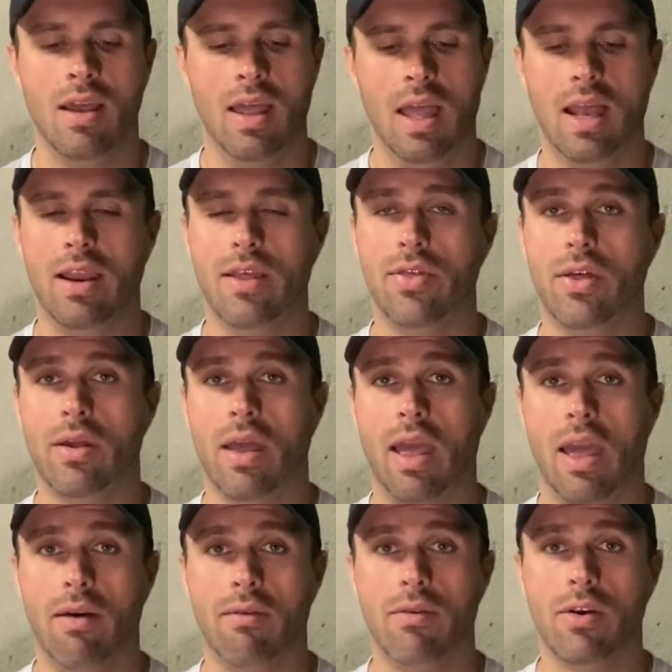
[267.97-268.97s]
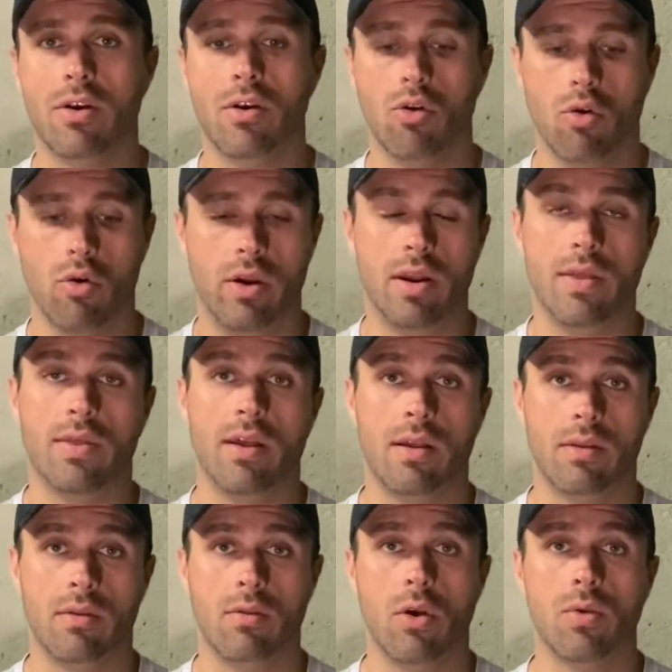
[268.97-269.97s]
Anything heavier or
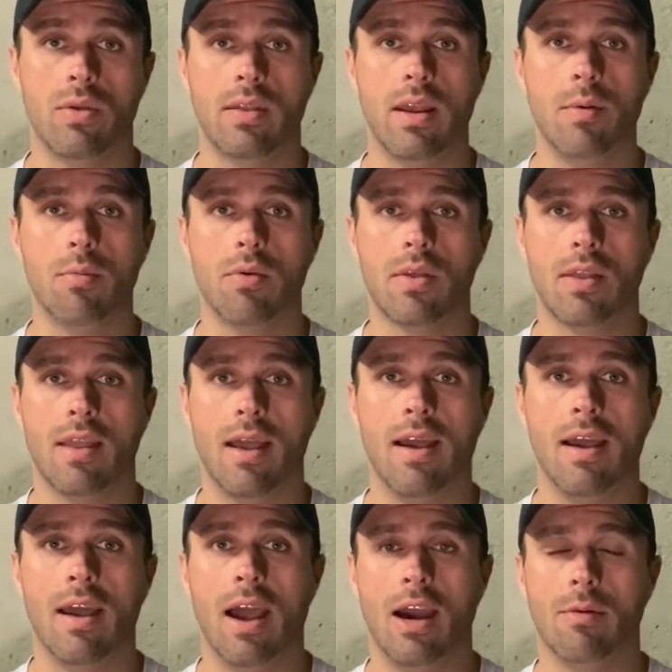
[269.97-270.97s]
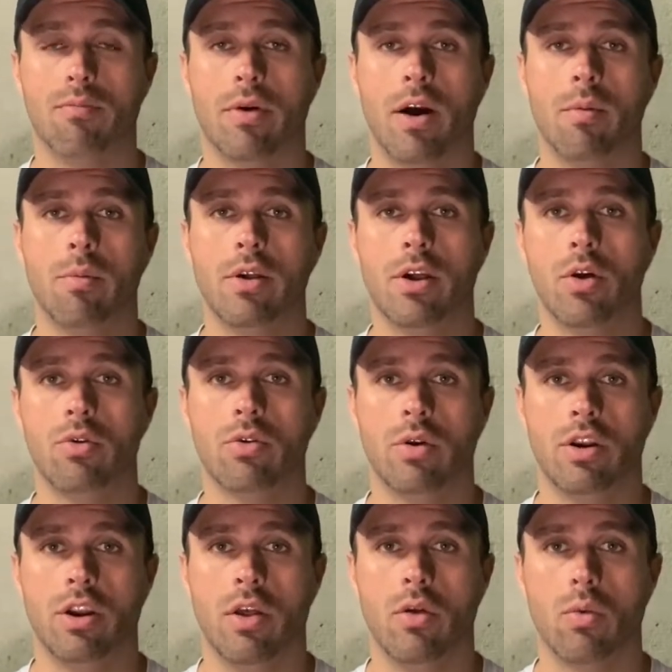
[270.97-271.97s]
anything goes deeper than that, I'd probably go to
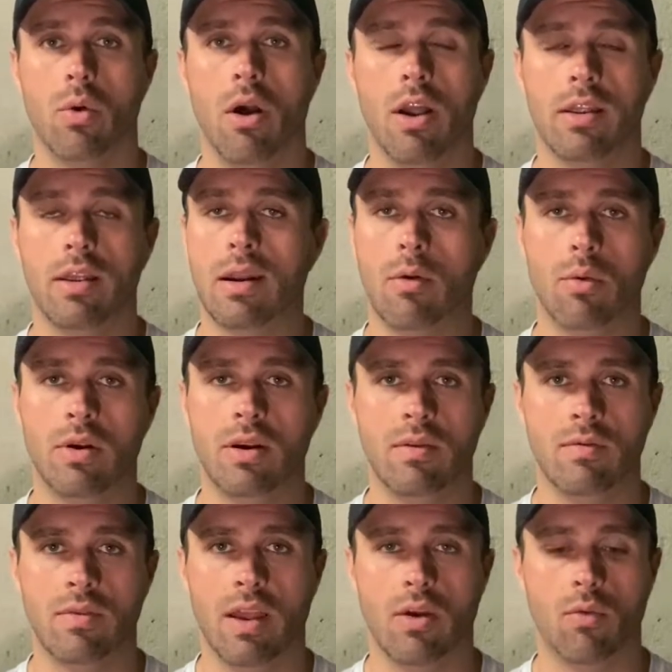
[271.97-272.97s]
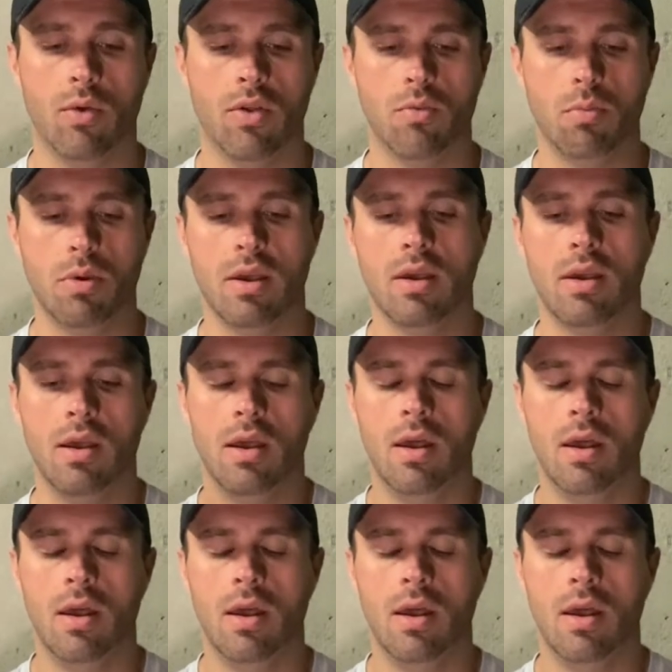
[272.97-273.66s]
another rod that I wouldn't even take with me.